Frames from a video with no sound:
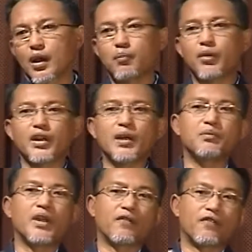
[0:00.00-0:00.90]
but if
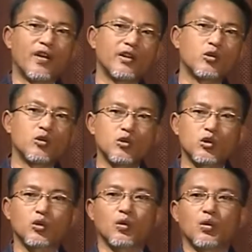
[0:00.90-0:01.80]
they fail to do
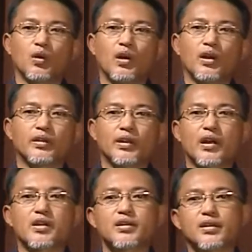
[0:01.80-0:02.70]
so, there
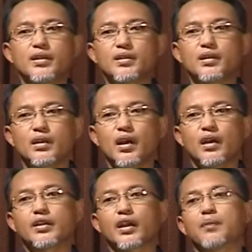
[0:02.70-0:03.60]
is little
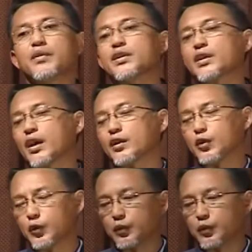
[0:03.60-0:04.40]
the committee can do.